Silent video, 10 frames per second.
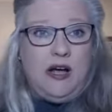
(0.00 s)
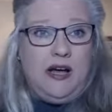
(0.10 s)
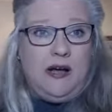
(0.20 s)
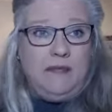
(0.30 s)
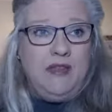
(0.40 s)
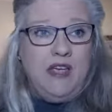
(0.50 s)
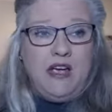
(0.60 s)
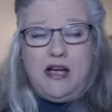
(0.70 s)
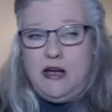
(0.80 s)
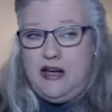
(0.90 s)
Um,
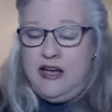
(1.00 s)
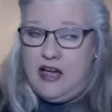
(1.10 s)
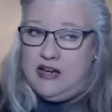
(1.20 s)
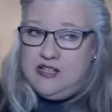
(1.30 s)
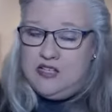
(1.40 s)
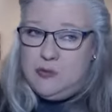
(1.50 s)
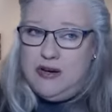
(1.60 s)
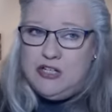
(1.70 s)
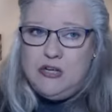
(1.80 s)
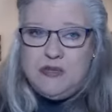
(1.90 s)
I, I, I
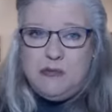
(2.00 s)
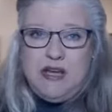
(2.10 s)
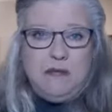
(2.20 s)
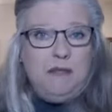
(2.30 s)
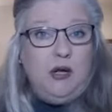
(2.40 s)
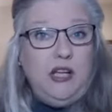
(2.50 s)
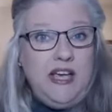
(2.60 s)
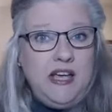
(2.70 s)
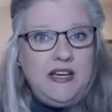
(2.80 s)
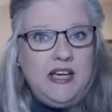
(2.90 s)
suspect she was being
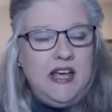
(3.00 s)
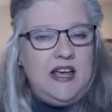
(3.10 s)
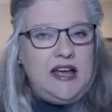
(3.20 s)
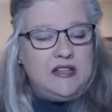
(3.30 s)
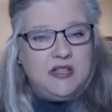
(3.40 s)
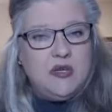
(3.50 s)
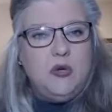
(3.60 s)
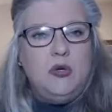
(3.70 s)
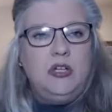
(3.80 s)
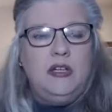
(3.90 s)
bullied at
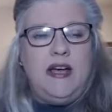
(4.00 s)
school,